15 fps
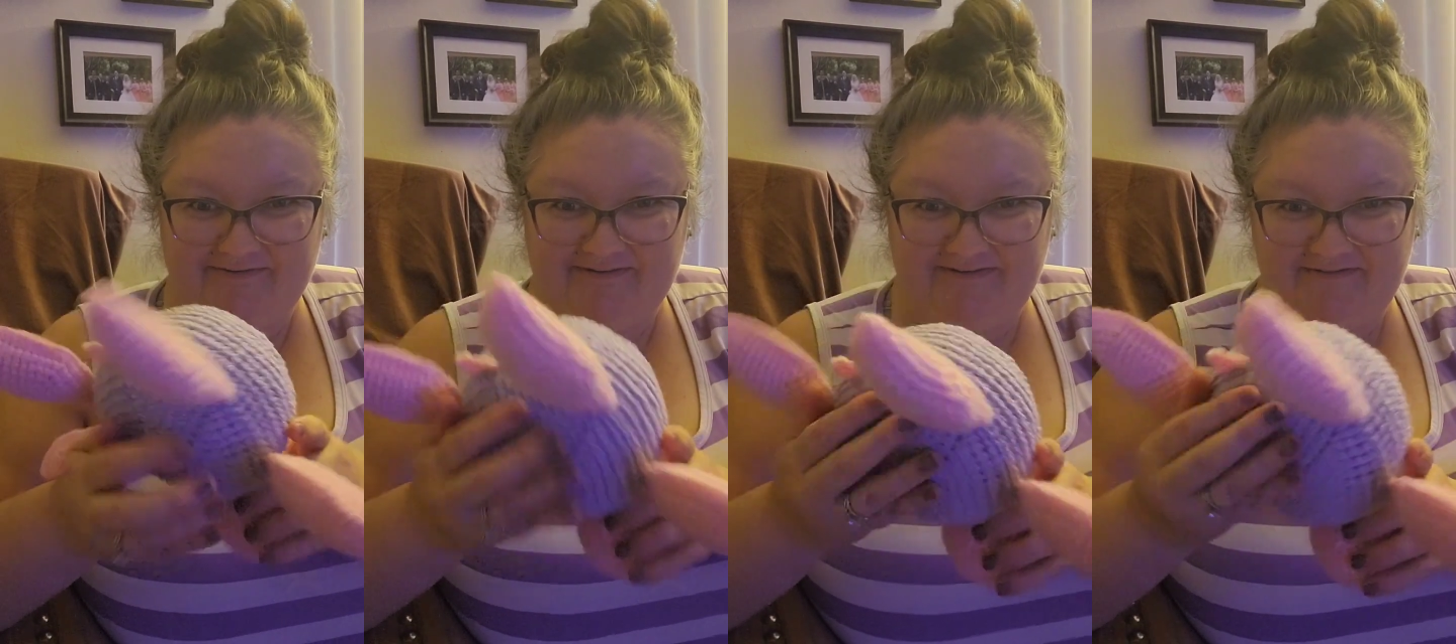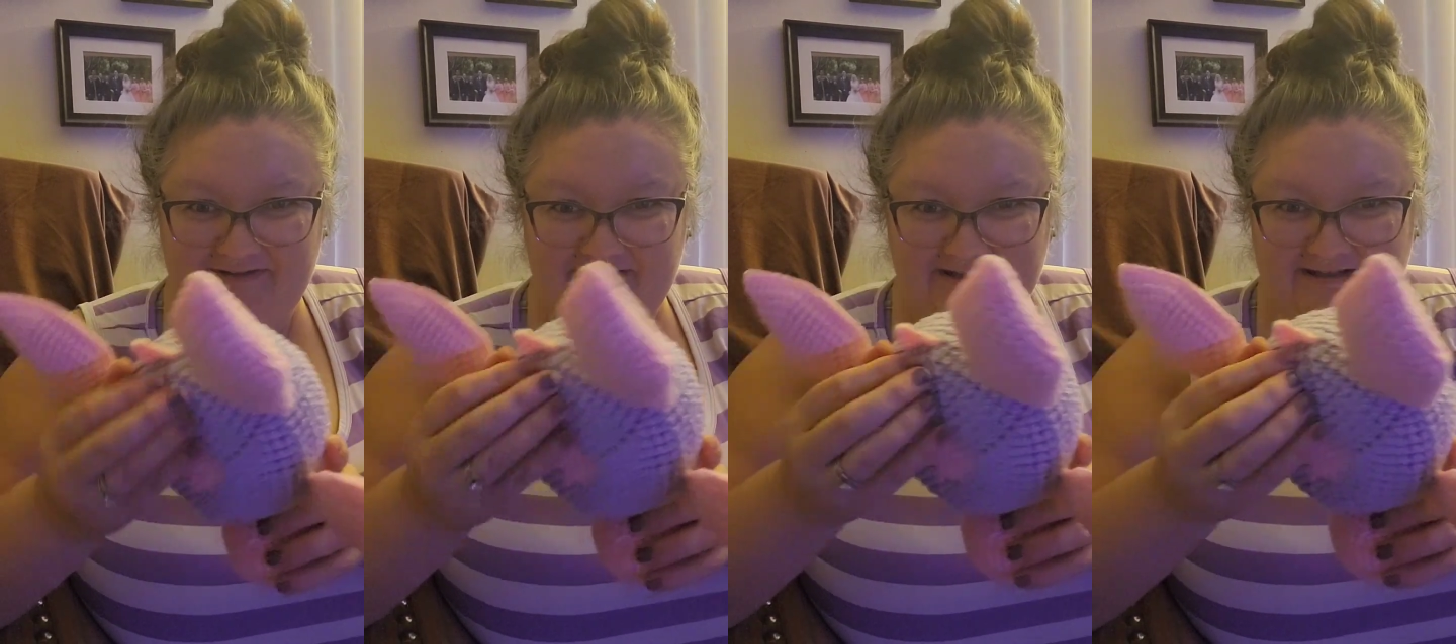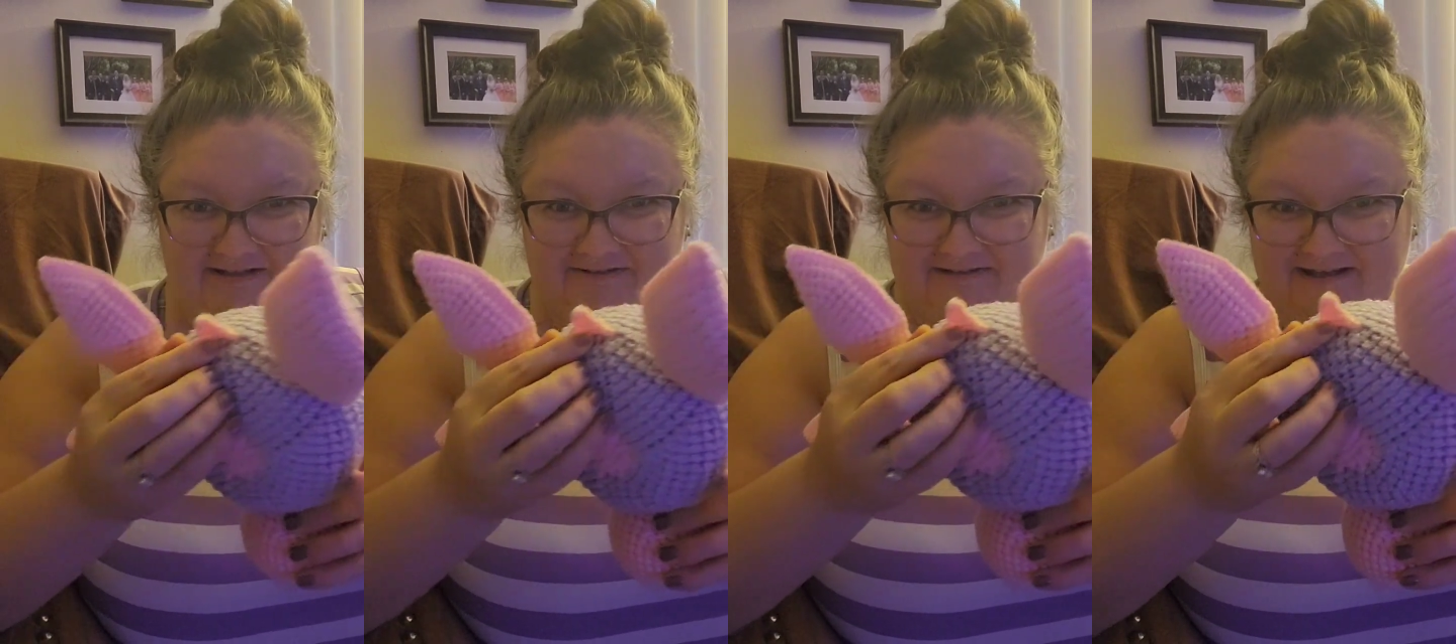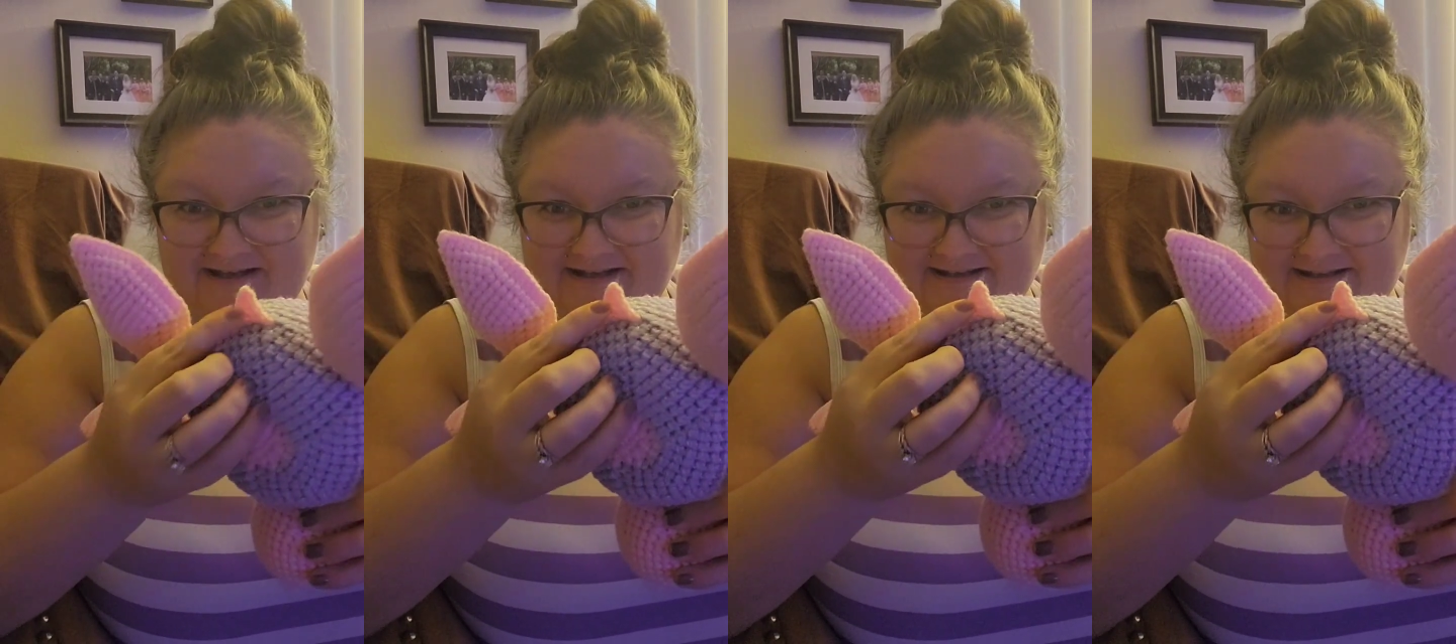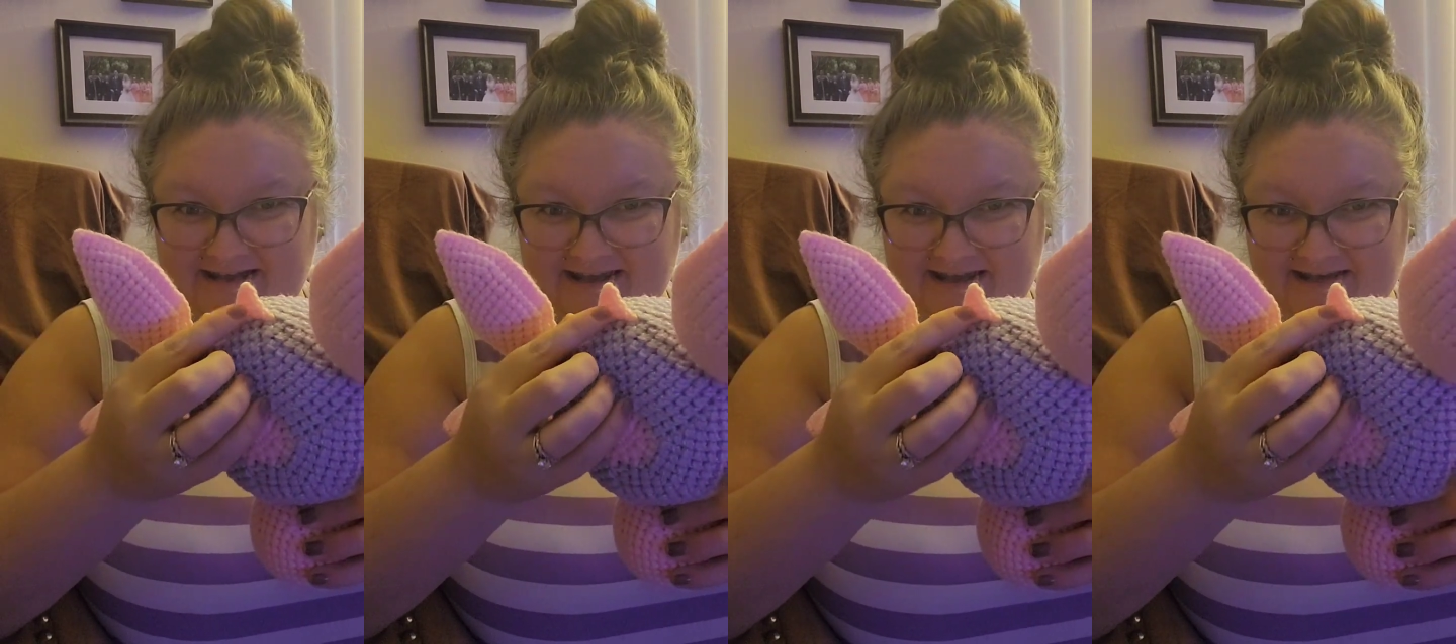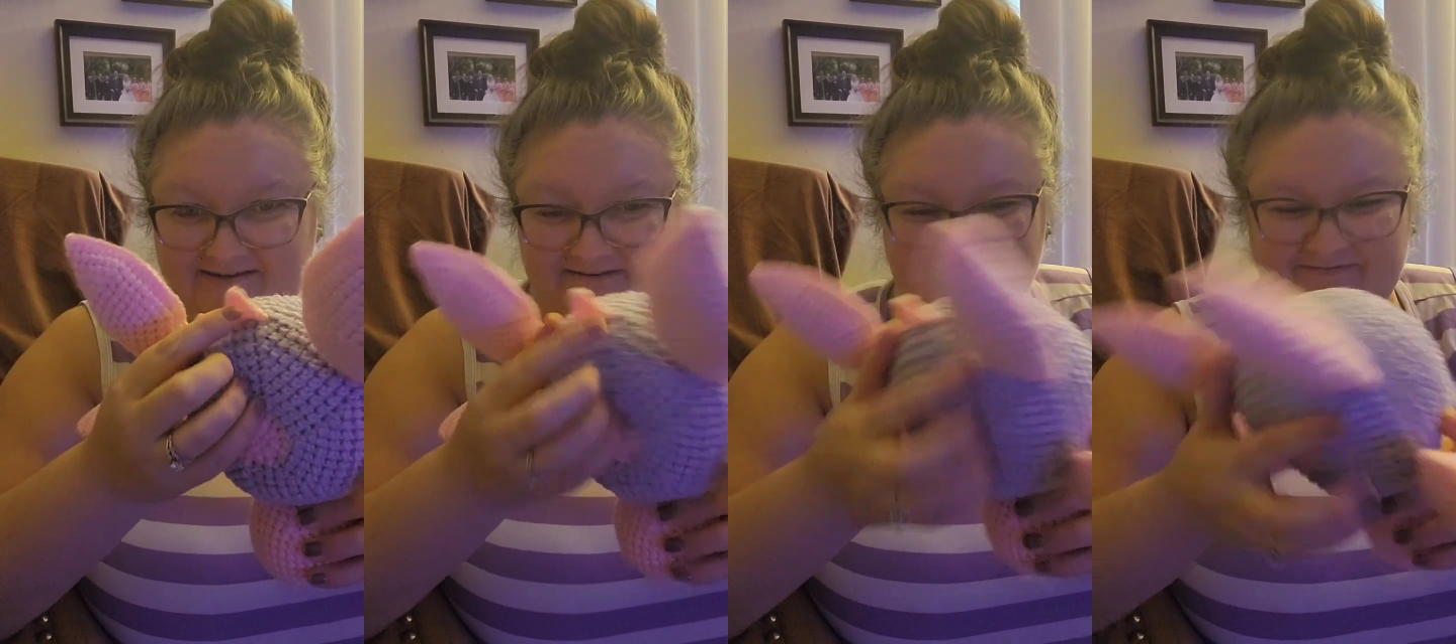even a little tiny
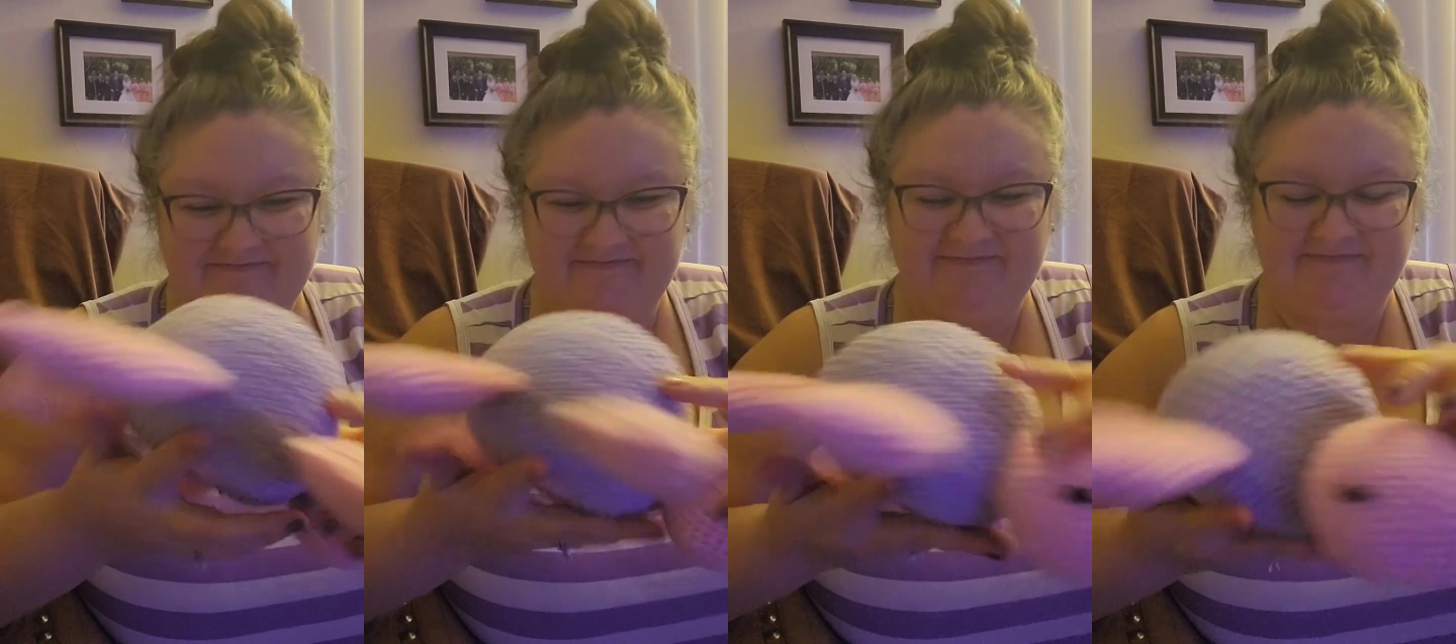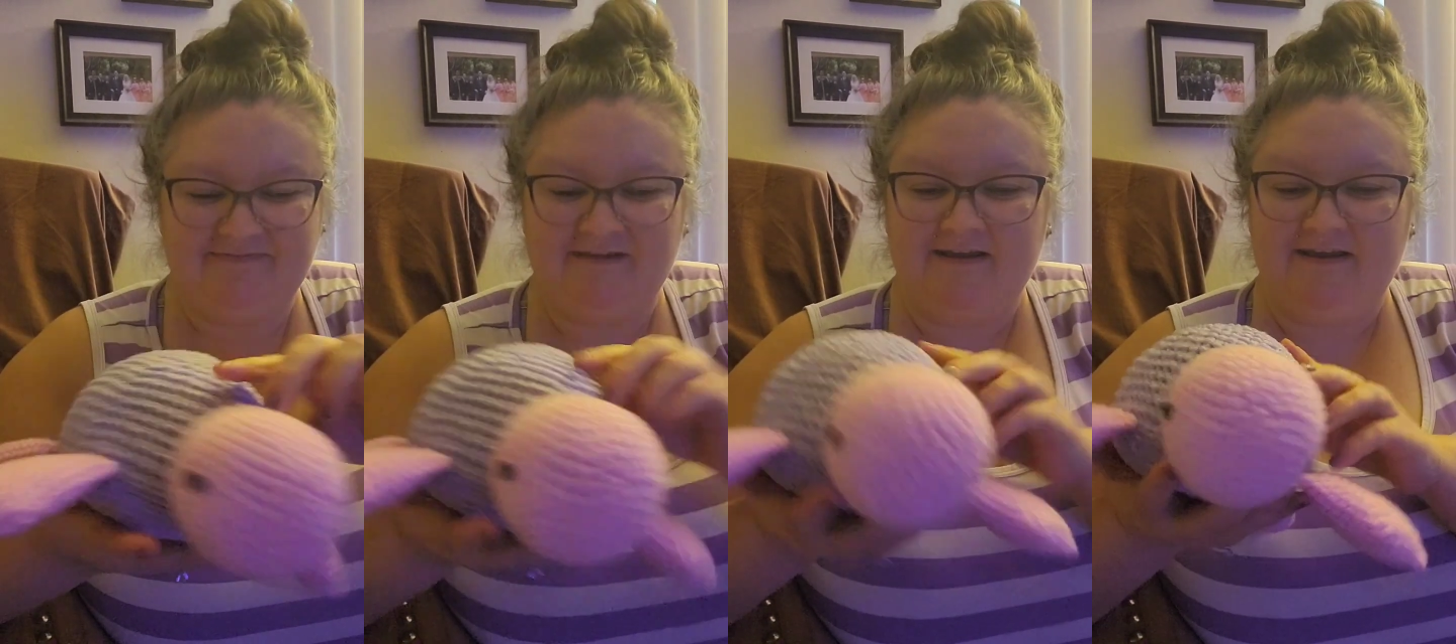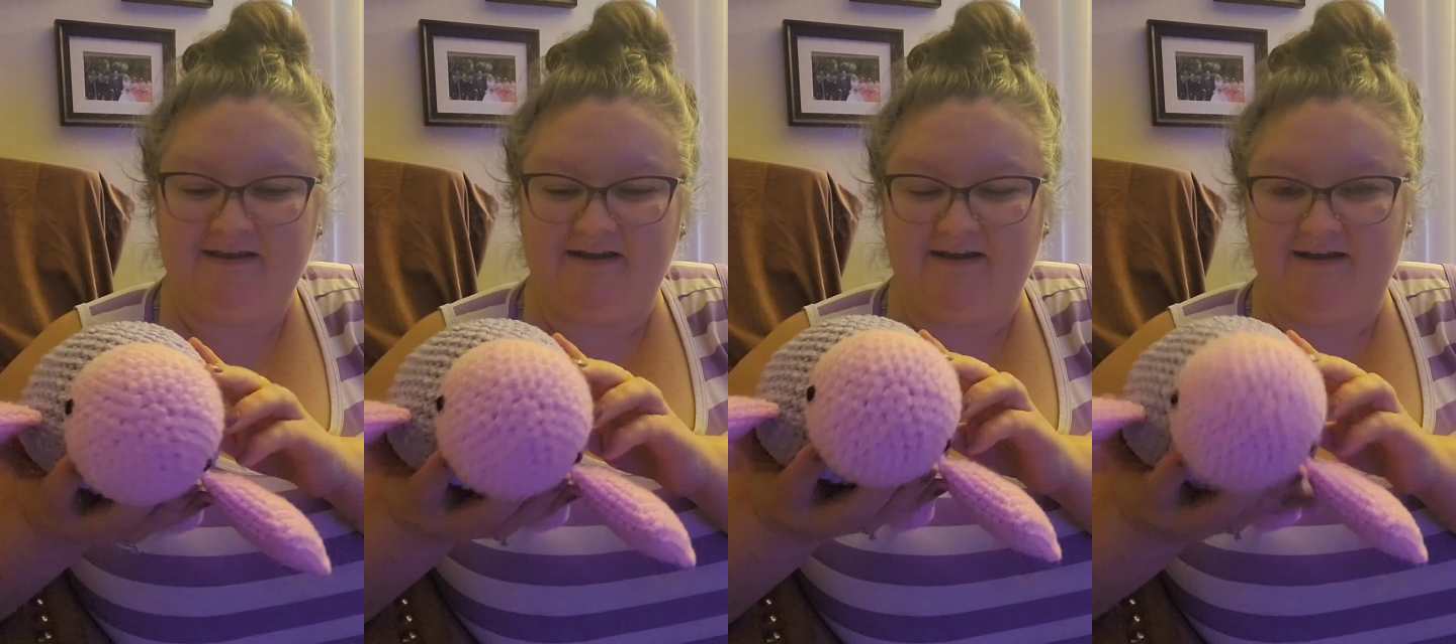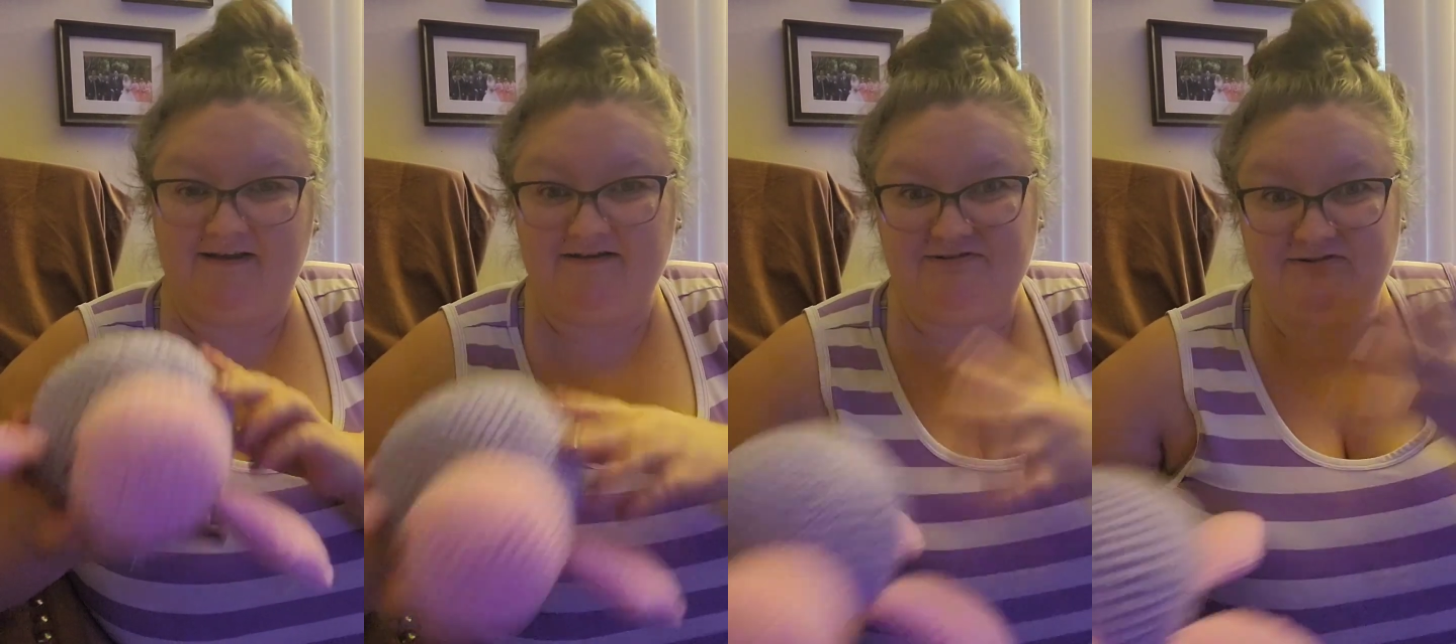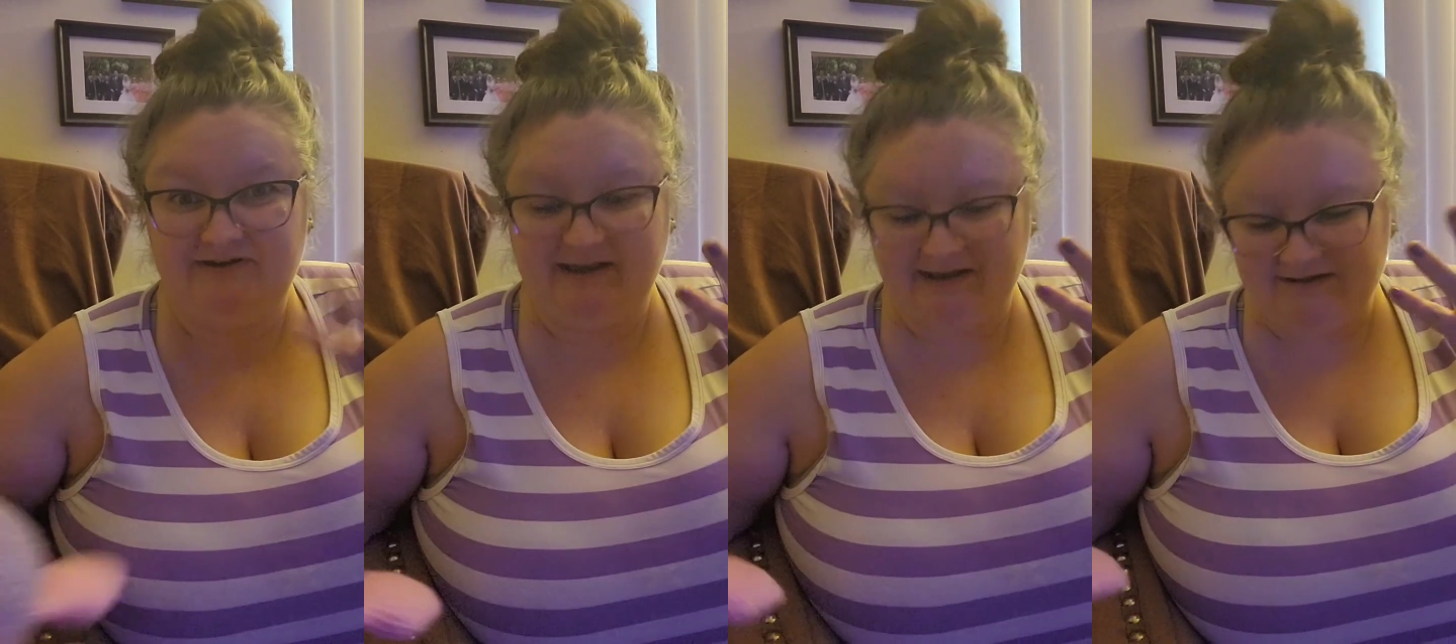tail. So yeah,